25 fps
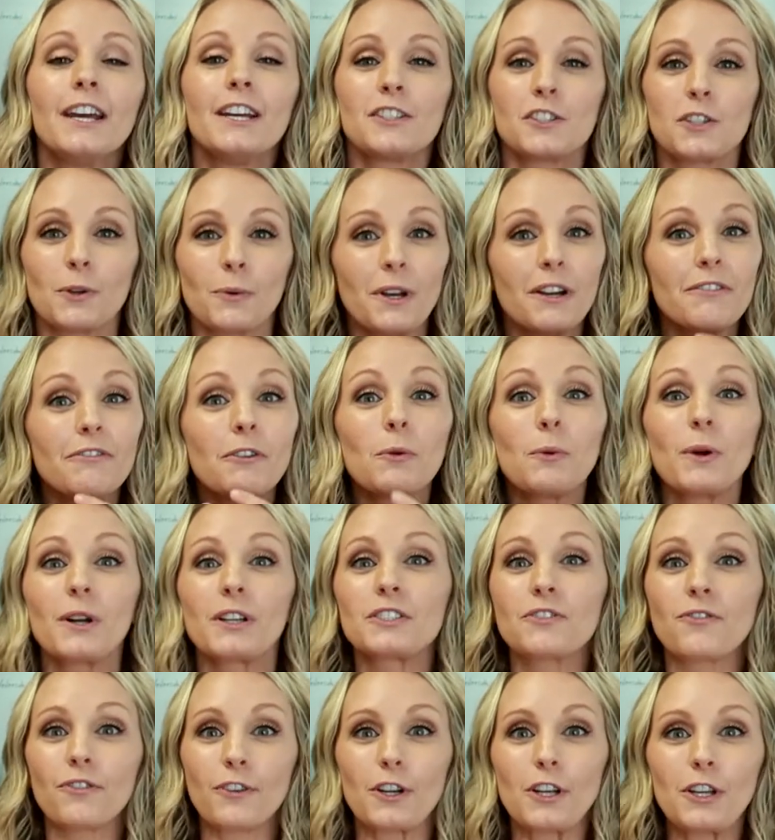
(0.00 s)
So whatever
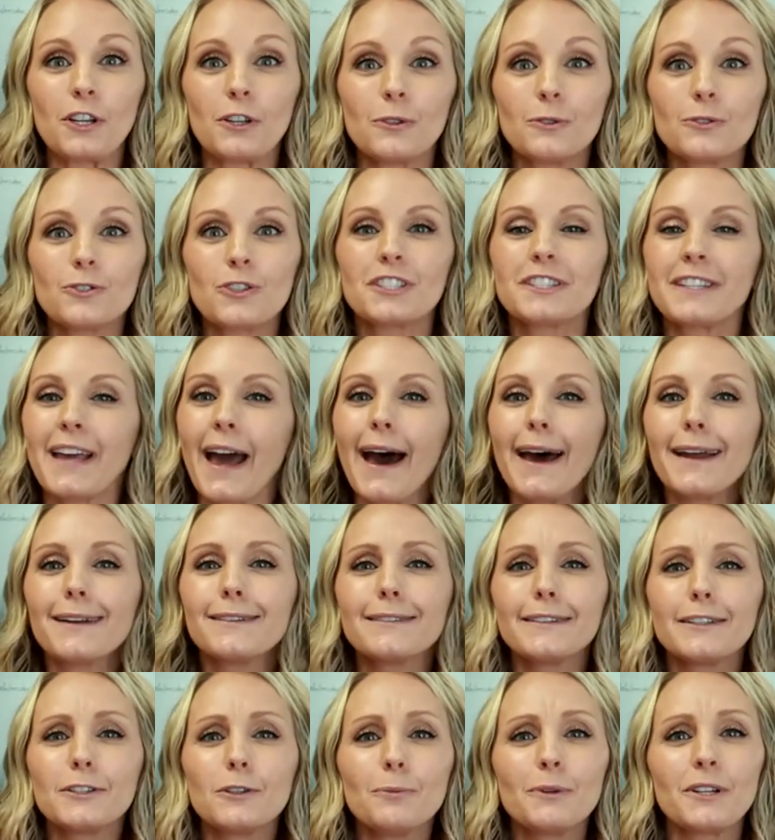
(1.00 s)
works for you, just add a
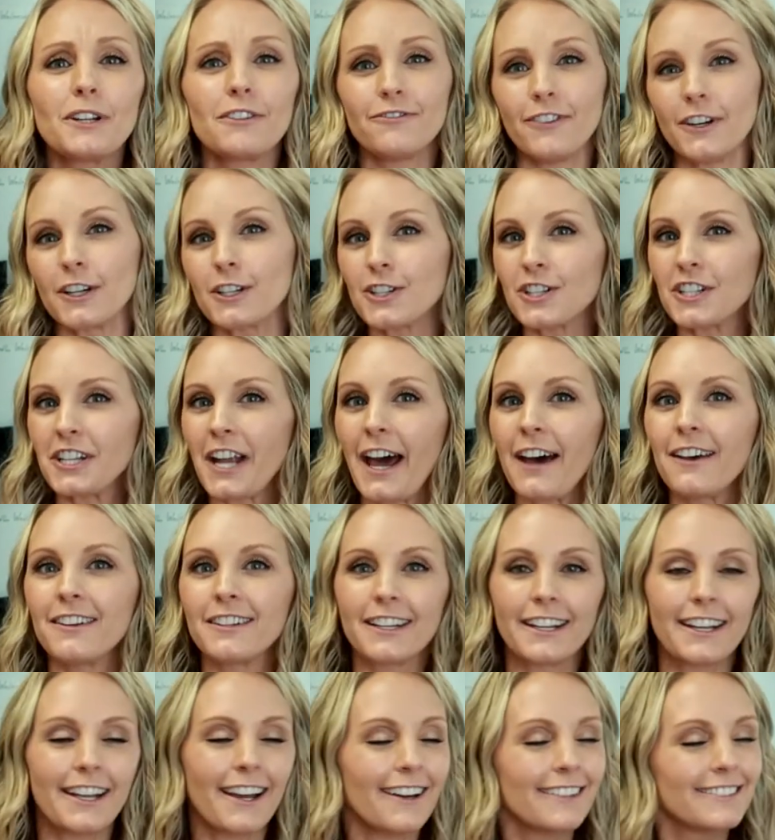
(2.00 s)
little bit of
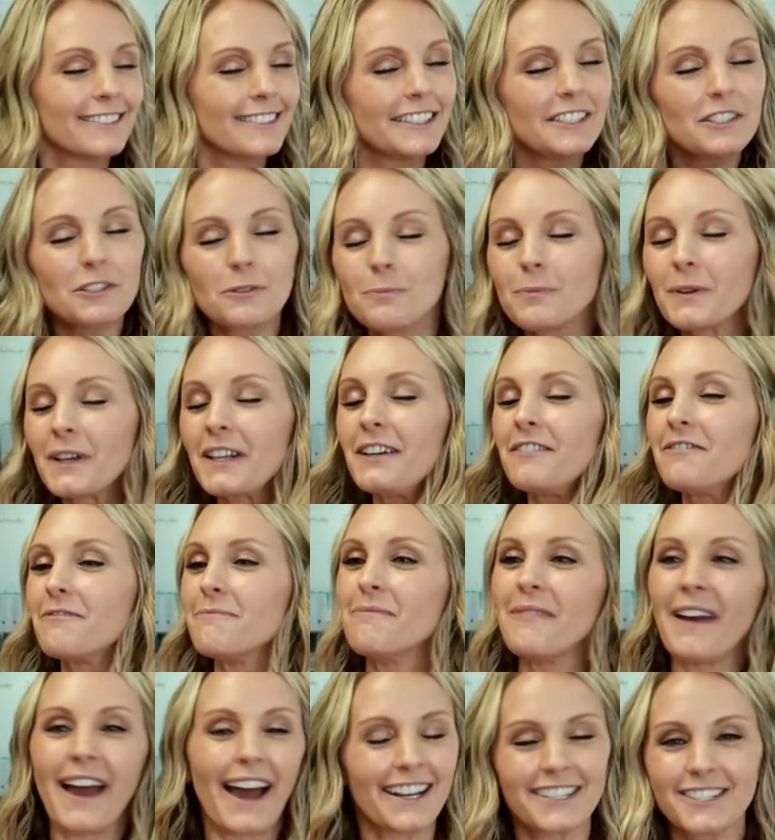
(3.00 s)
functionality, a little bit of
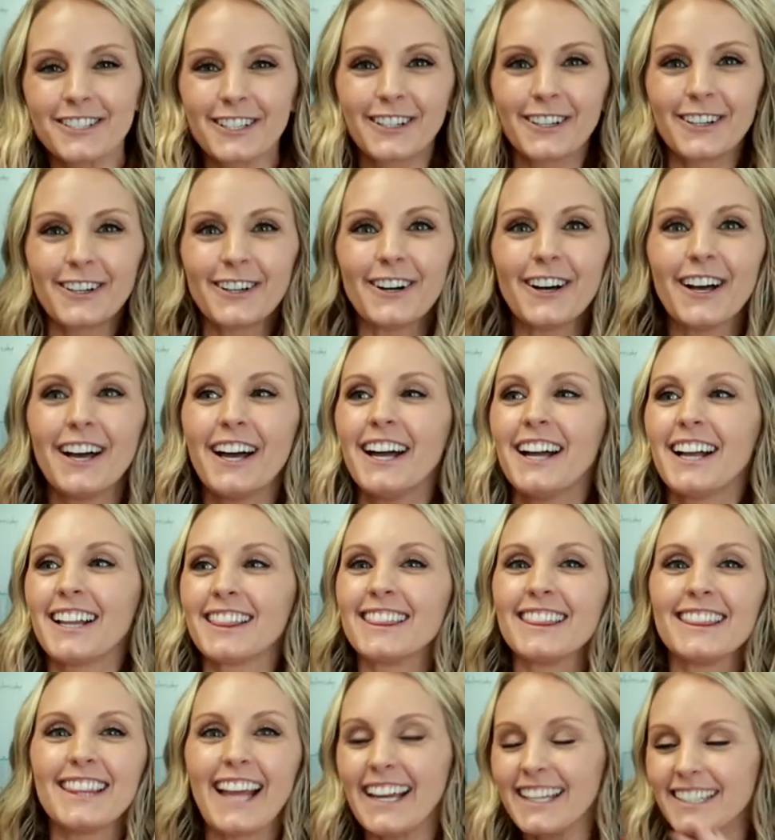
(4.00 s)
magical
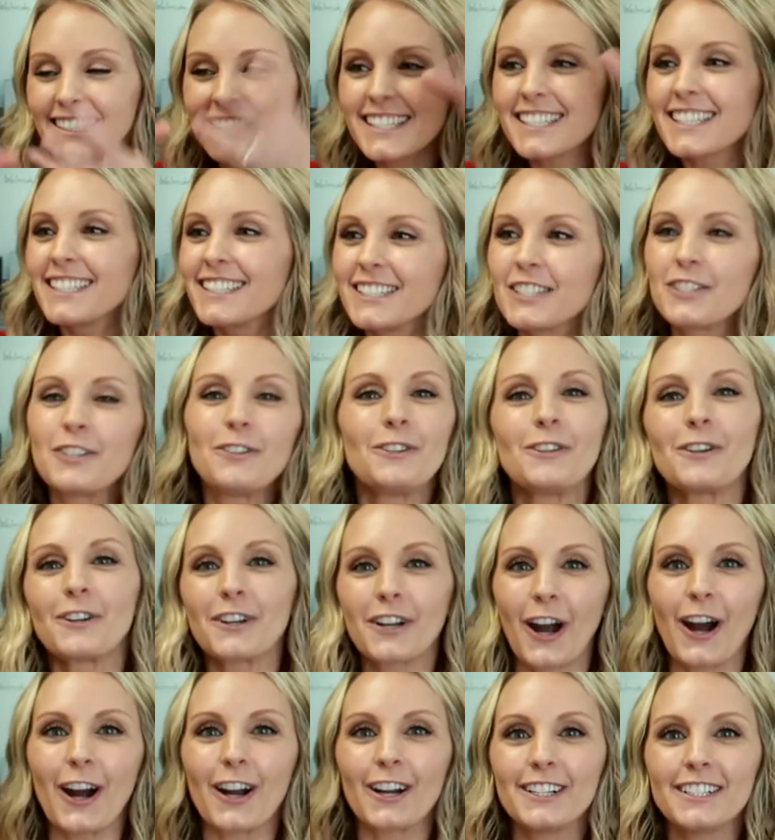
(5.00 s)
light to your
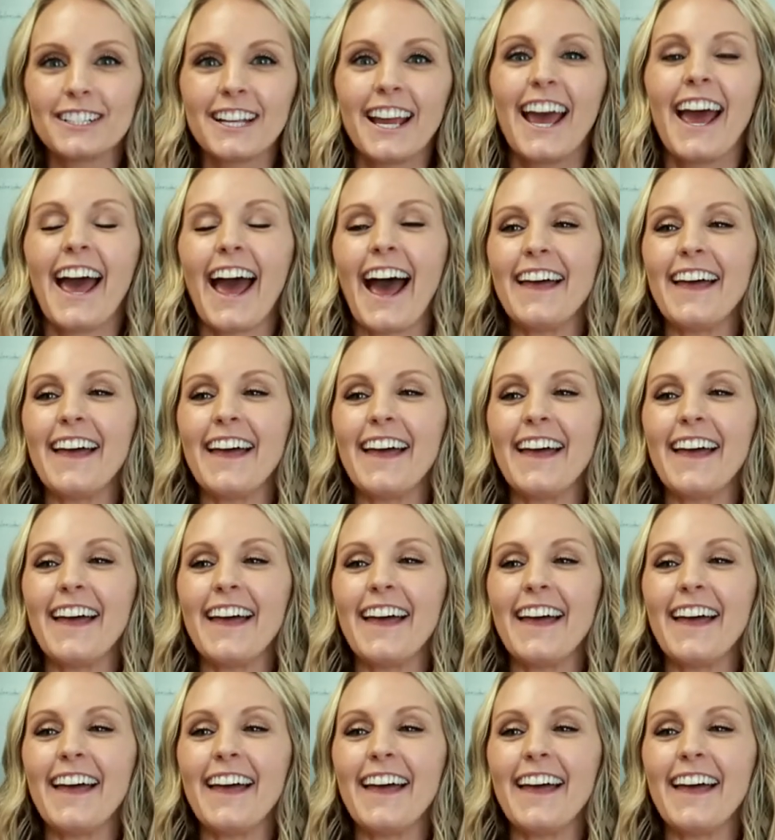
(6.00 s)
cart,